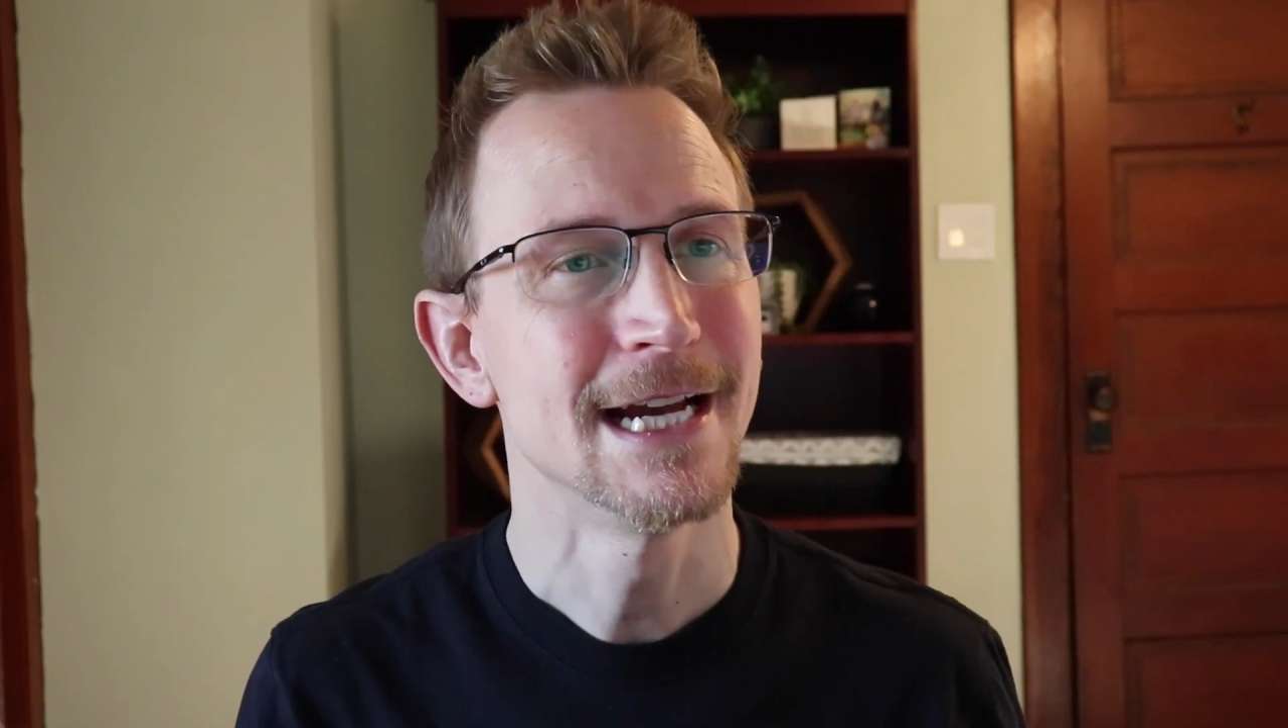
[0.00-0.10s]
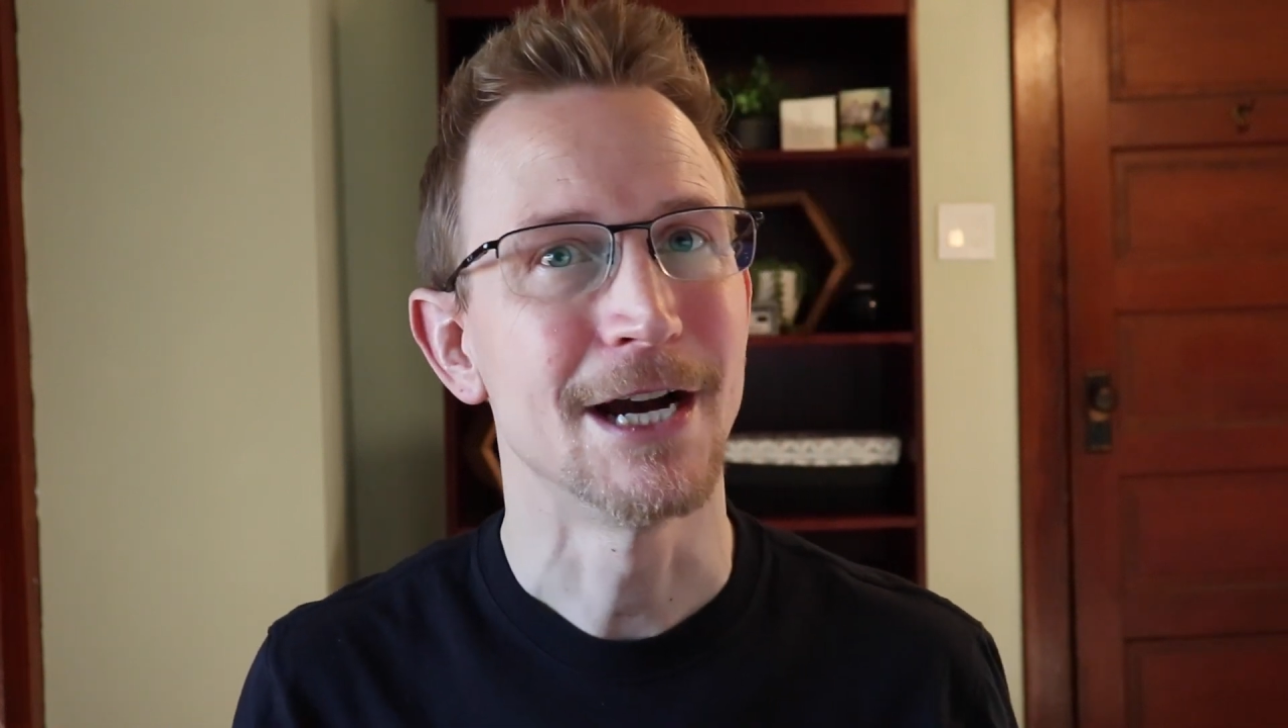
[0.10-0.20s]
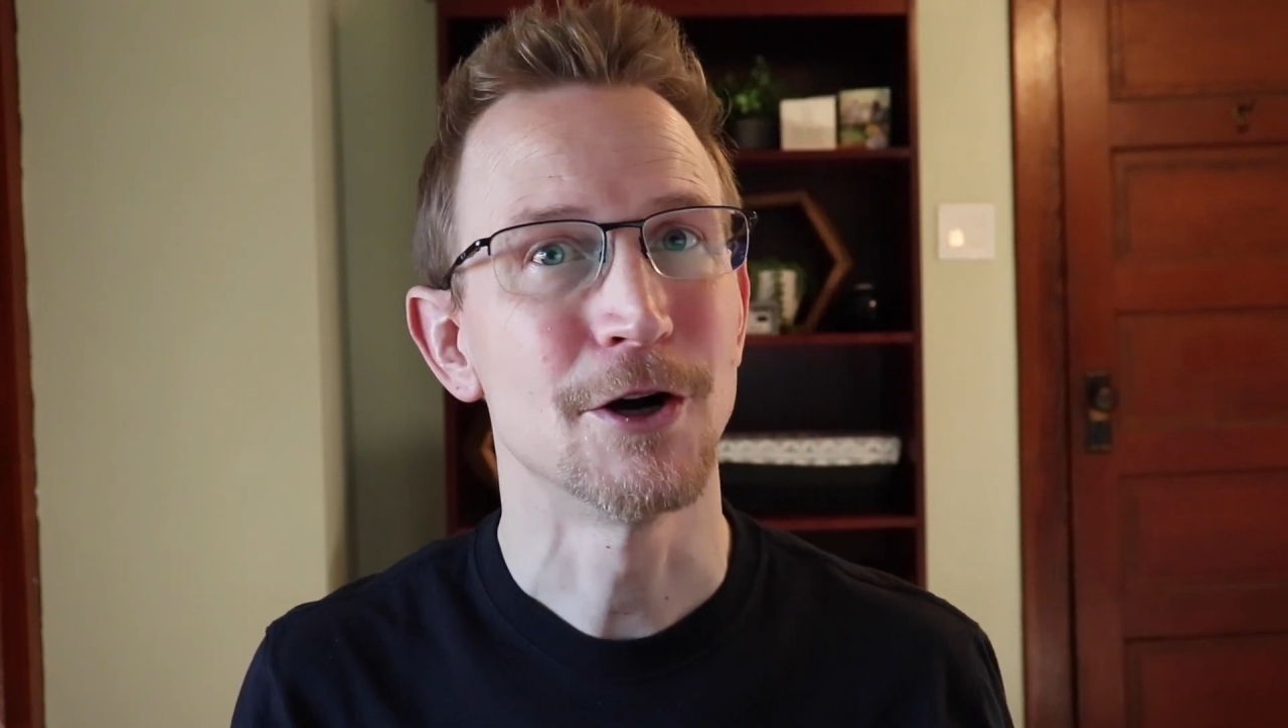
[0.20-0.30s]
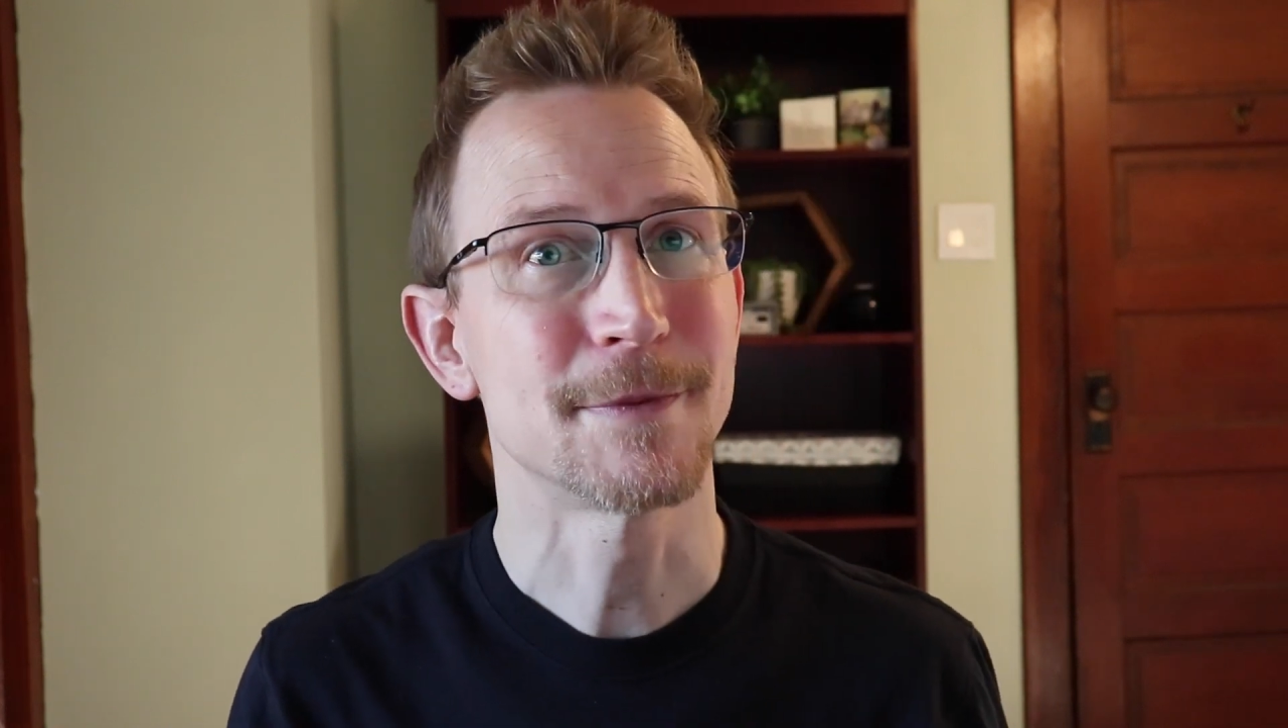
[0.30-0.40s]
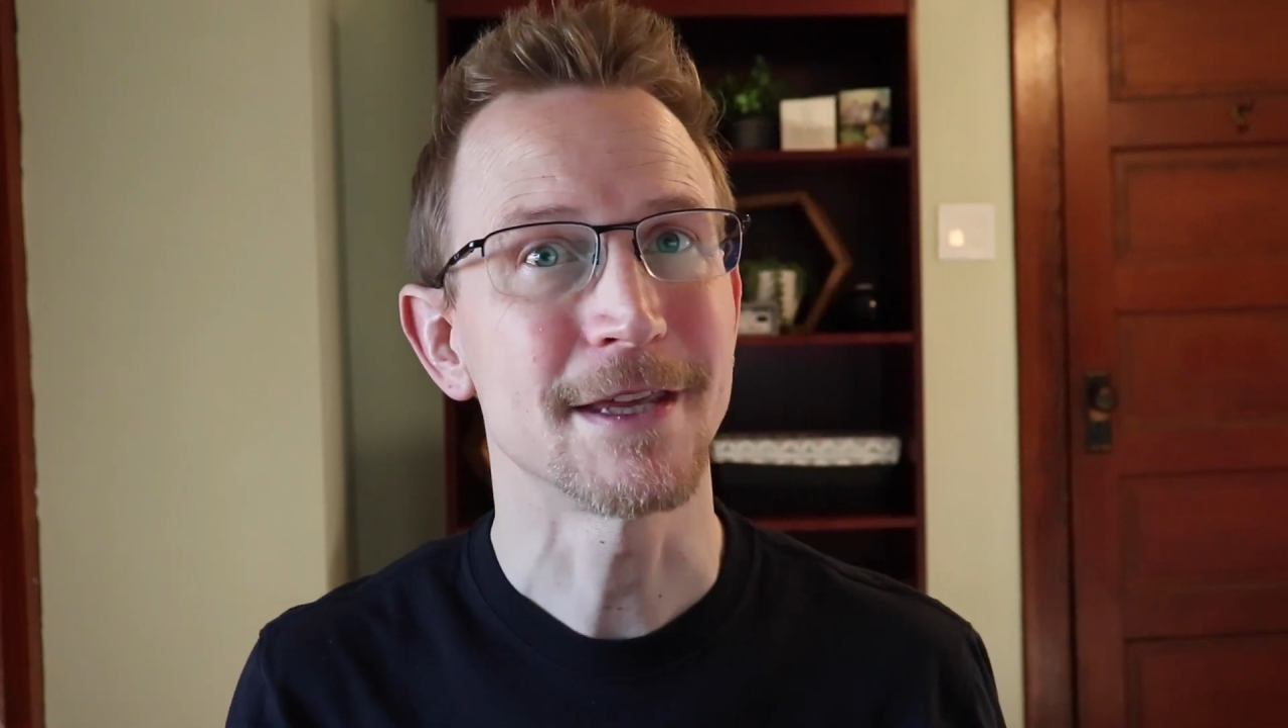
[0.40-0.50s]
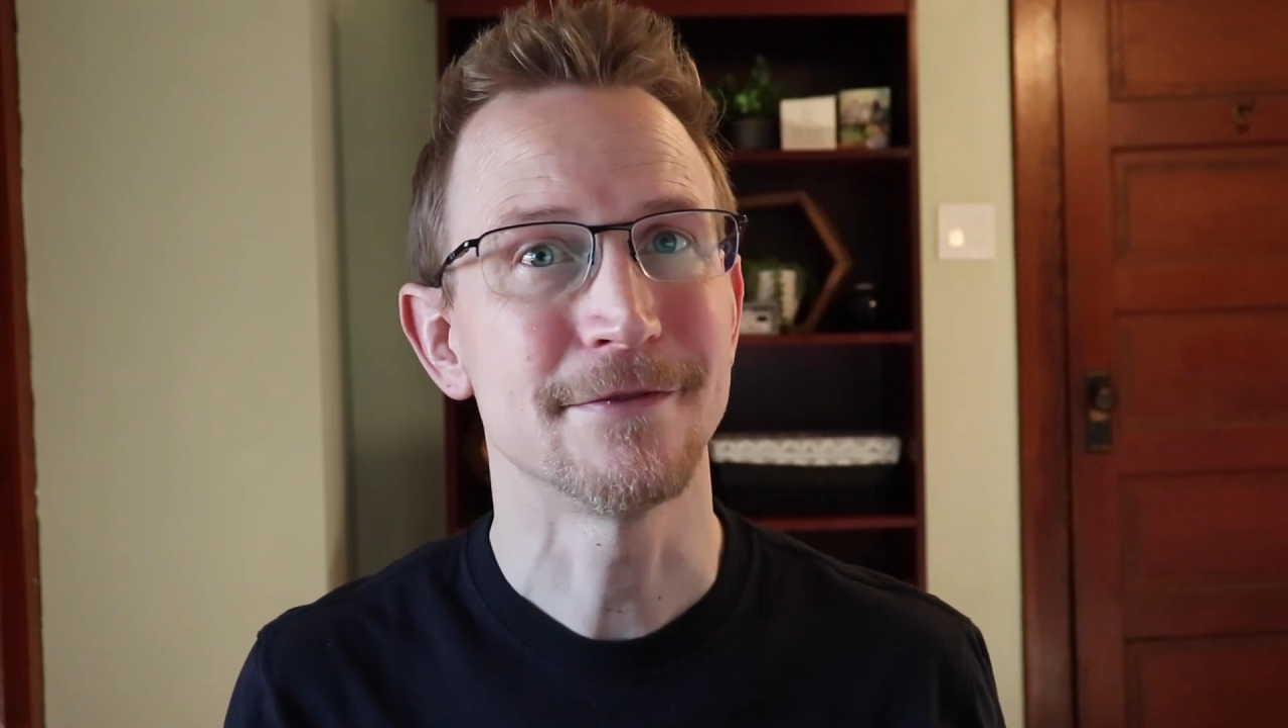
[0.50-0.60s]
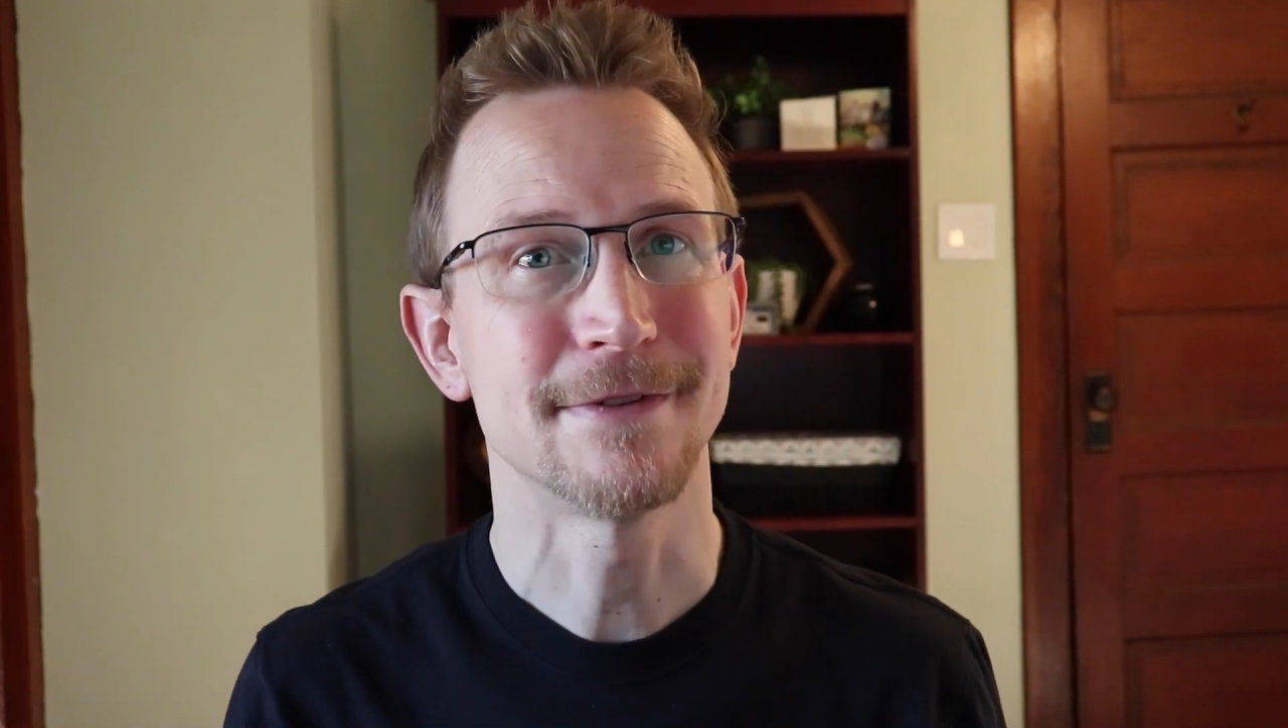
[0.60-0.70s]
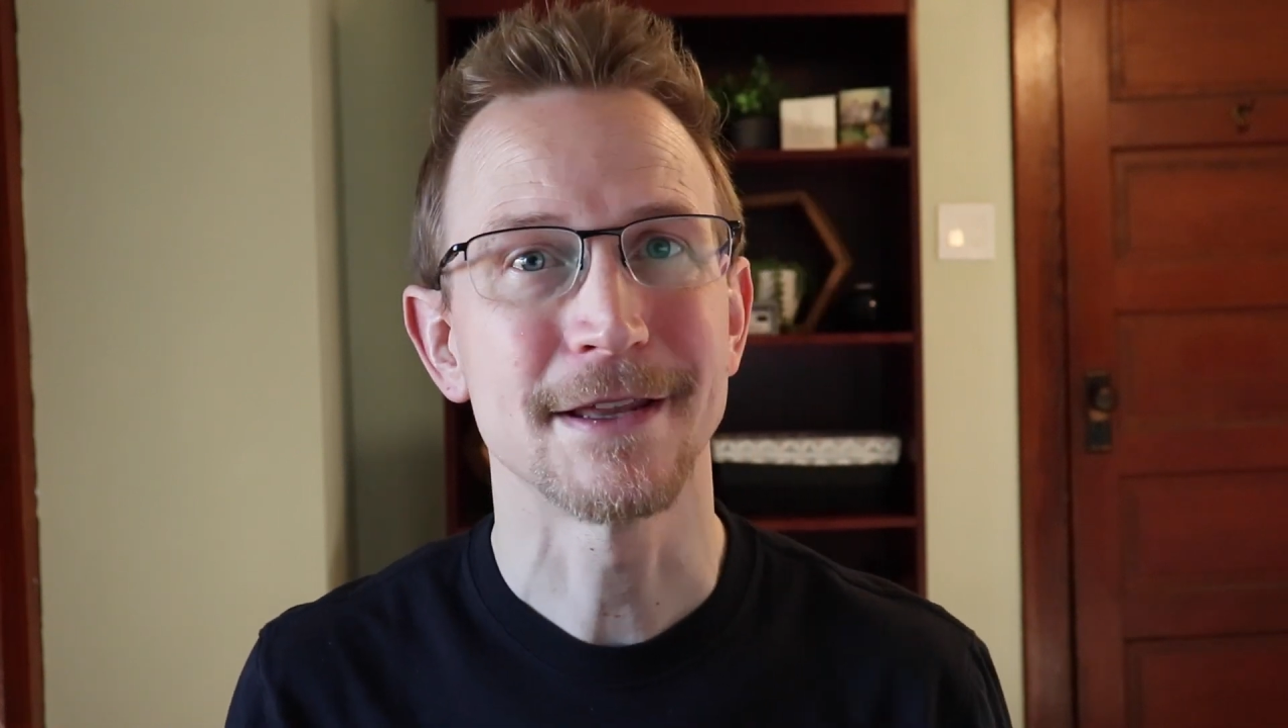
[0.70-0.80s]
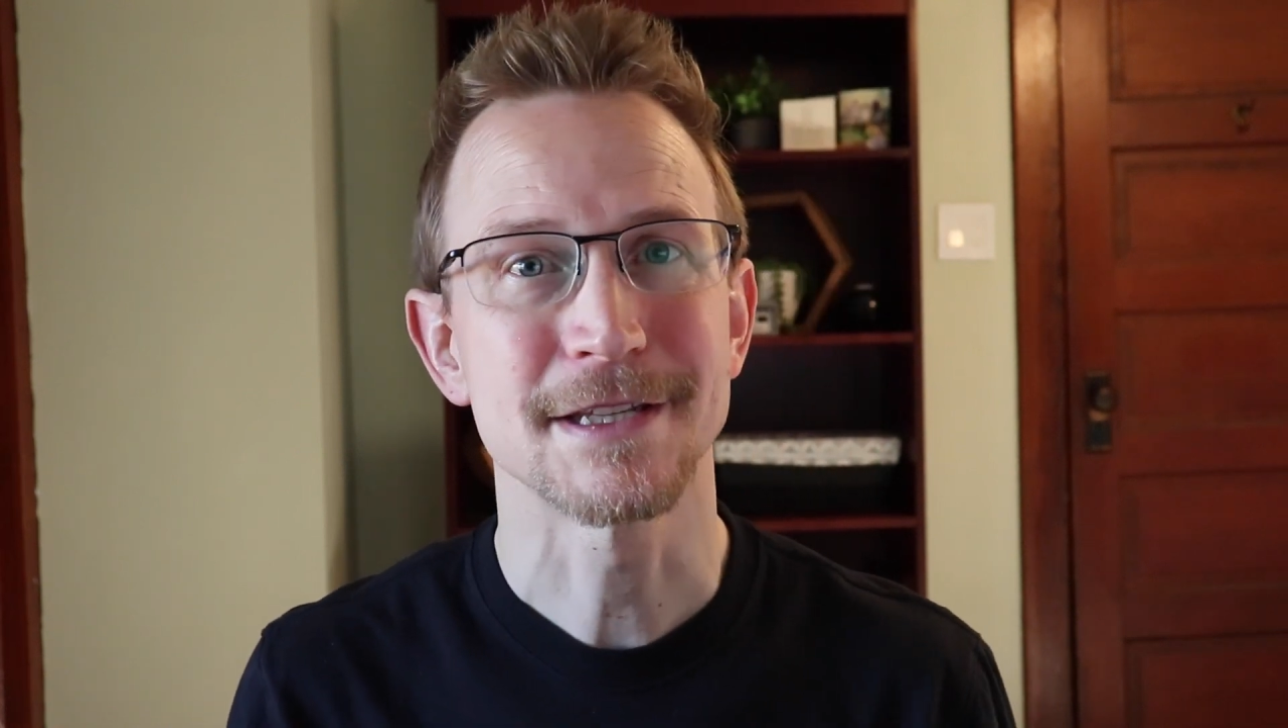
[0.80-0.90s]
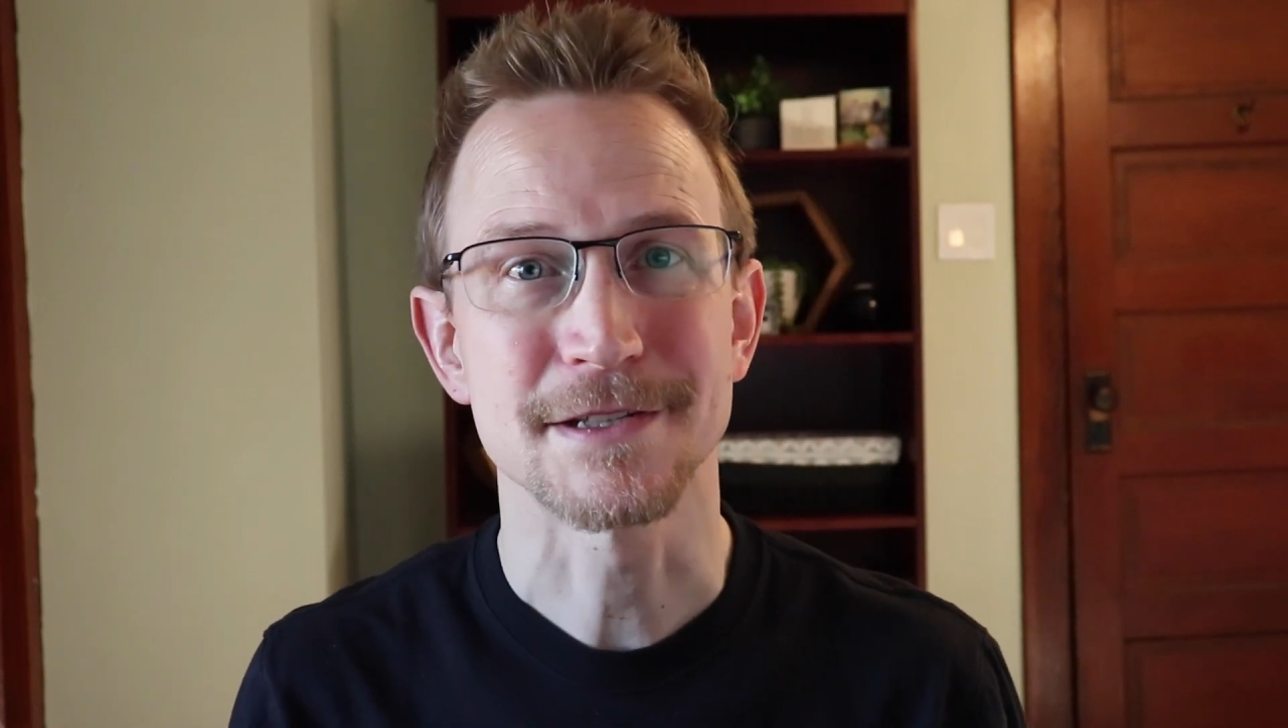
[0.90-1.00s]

I hope that you found